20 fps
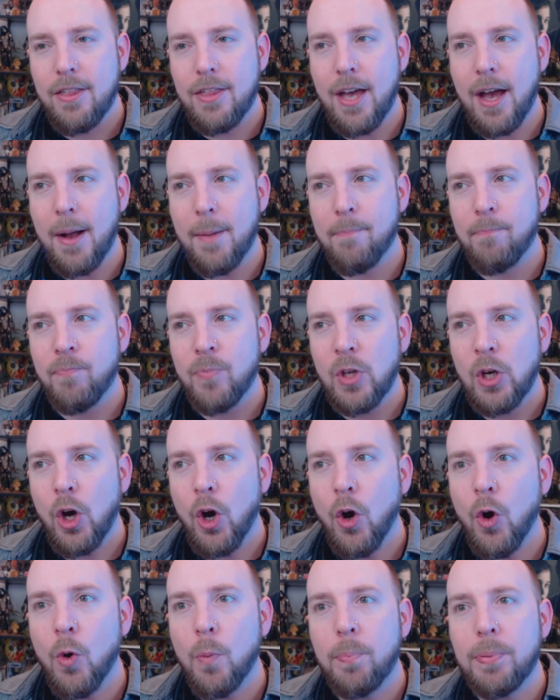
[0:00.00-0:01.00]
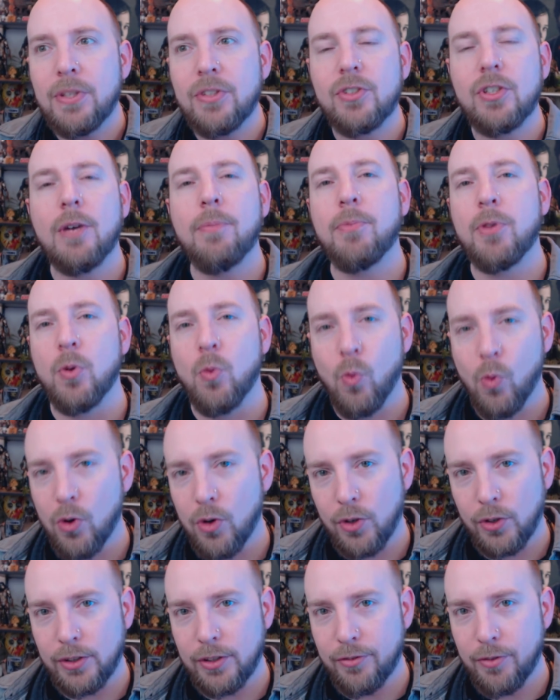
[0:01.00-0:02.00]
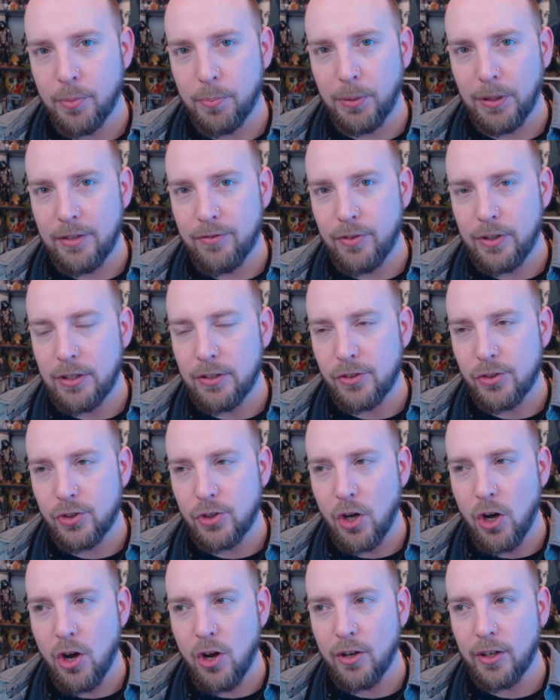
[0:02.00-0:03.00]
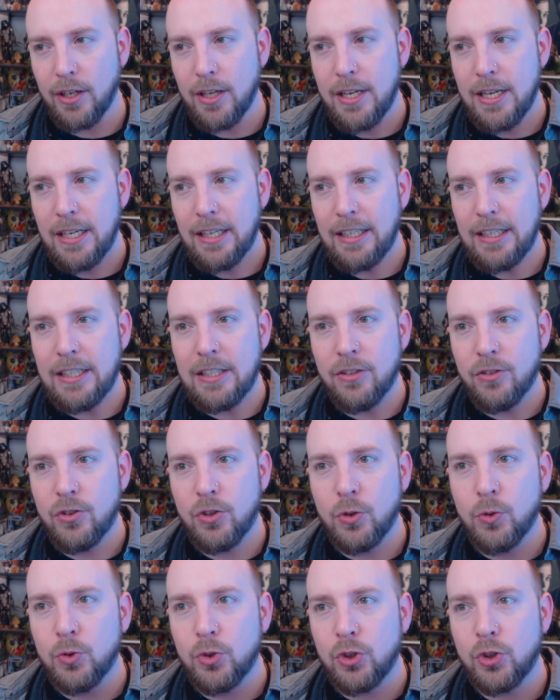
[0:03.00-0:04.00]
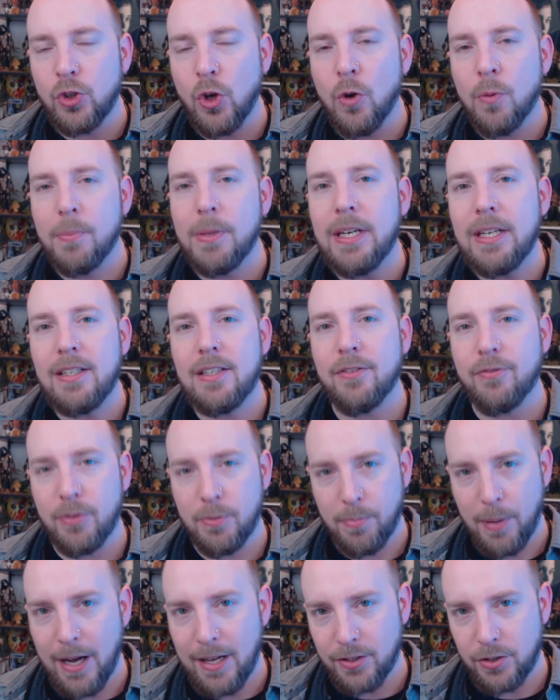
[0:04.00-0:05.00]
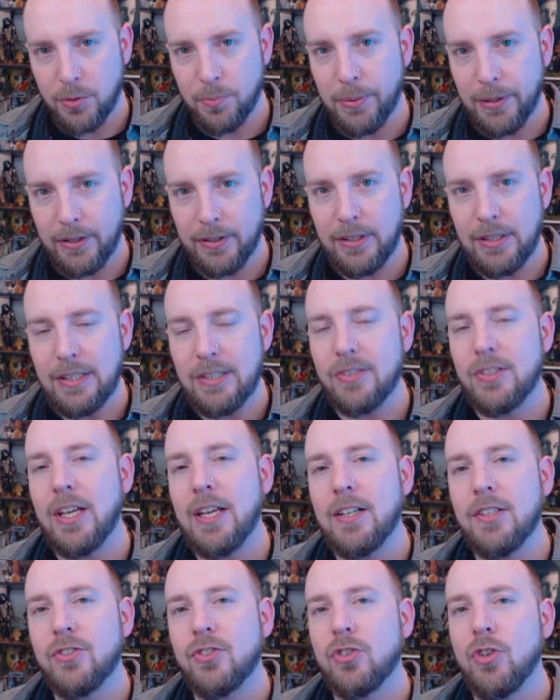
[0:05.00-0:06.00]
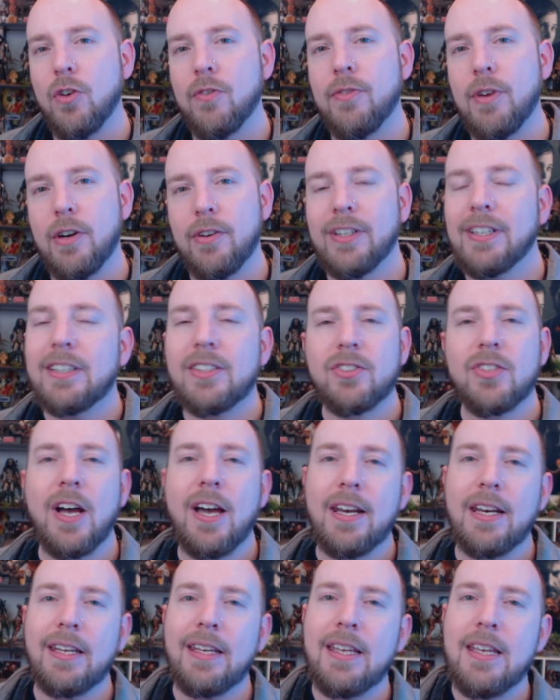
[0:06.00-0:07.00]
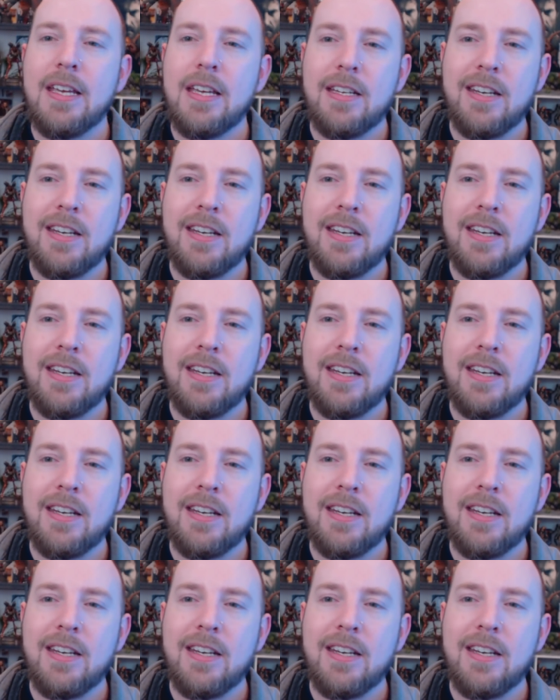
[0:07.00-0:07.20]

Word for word: that opens up the world of Oblivion Song into so many different possibilities and it's so very exciting.